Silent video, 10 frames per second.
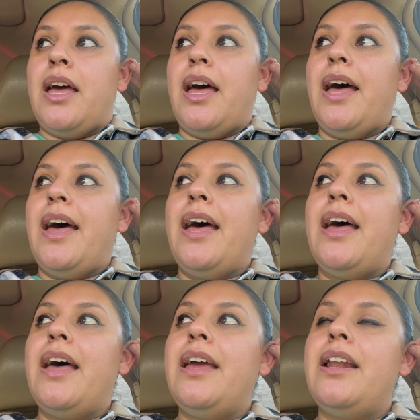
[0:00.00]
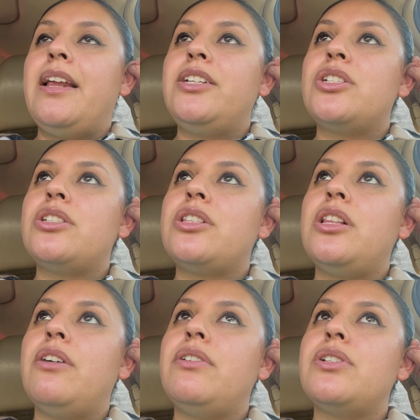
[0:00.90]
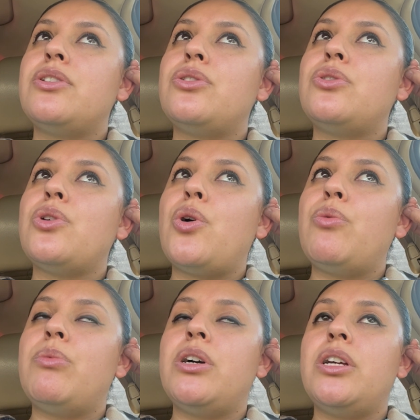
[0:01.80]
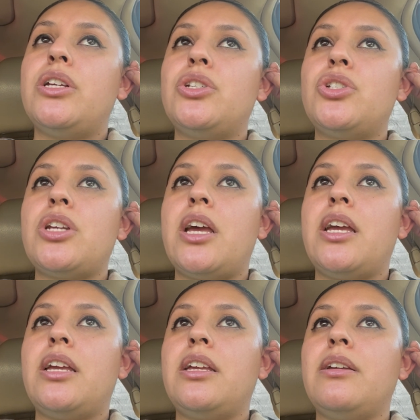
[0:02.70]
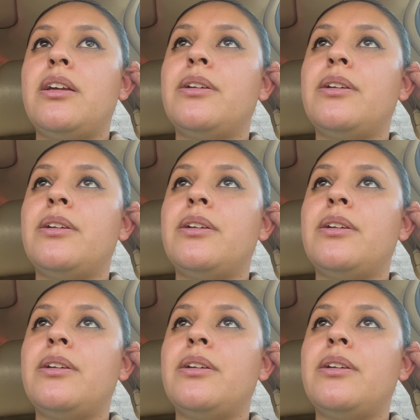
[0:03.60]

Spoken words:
And I just love her so much. I